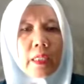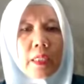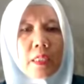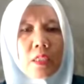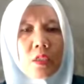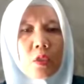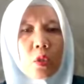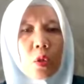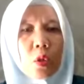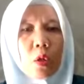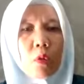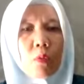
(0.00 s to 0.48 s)
is
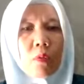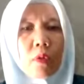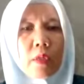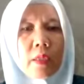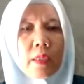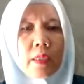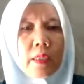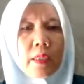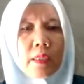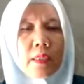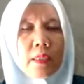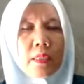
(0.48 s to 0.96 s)
lower
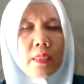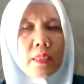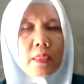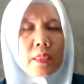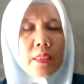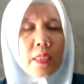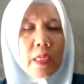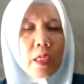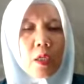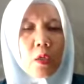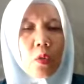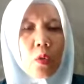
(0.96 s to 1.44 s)
than
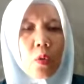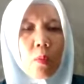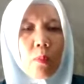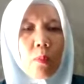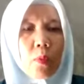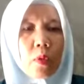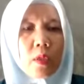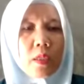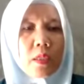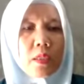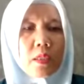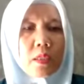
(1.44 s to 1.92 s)

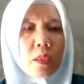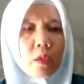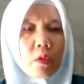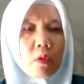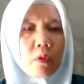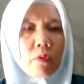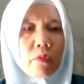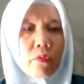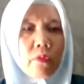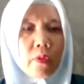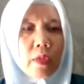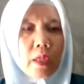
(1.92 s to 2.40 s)

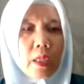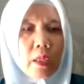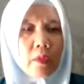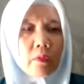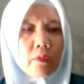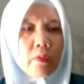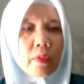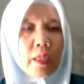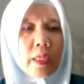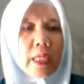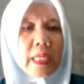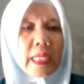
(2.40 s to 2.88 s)
0.05.
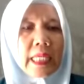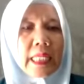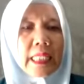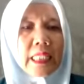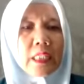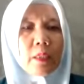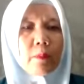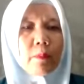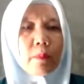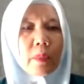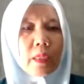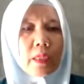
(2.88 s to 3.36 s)
It
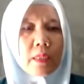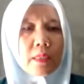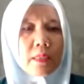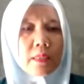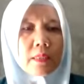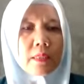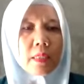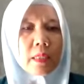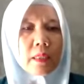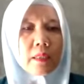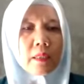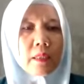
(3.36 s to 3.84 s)
means
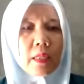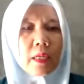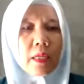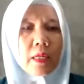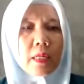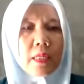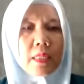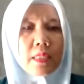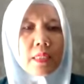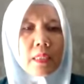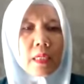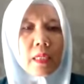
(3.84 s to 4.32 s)
that there
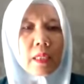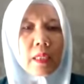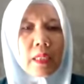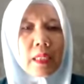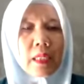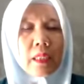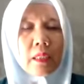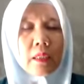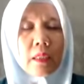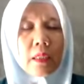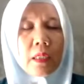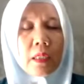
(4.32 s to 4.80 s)
is
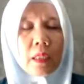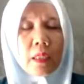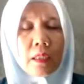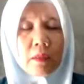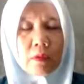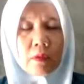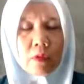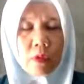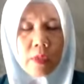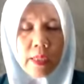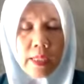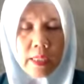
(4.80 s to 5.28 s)
the
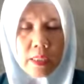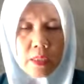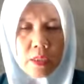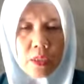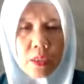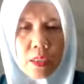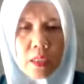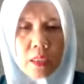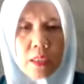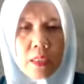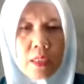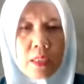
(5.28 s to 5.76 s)

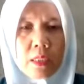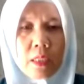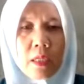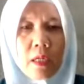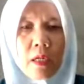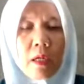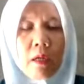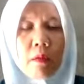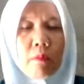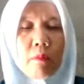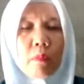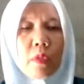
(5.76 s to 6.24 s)
interactions
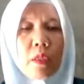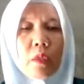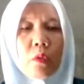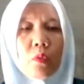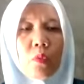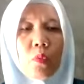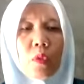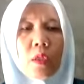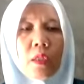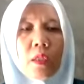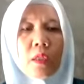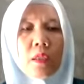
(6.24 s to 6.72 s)

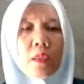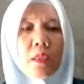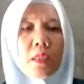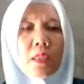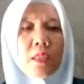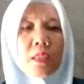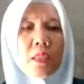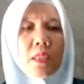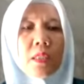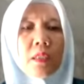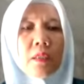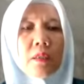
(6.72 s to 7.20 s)
between
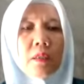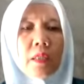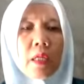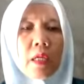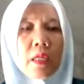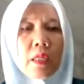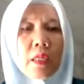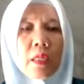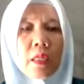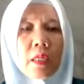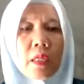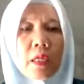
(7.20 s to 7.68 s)
teaching
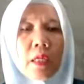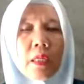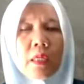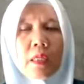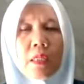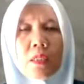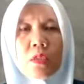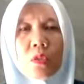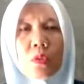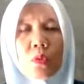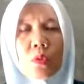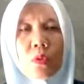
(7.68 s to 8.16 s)
technique and the
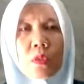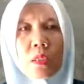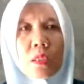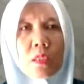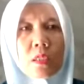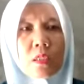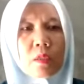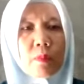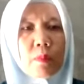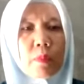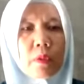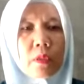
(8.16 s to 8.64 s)

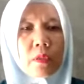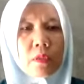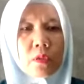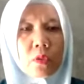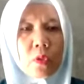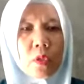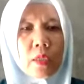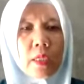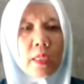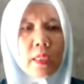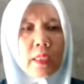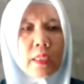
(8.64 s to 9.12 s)
student's
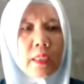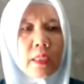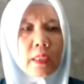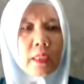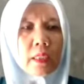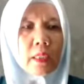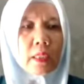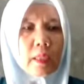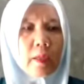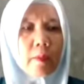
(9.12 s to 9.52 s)
personality.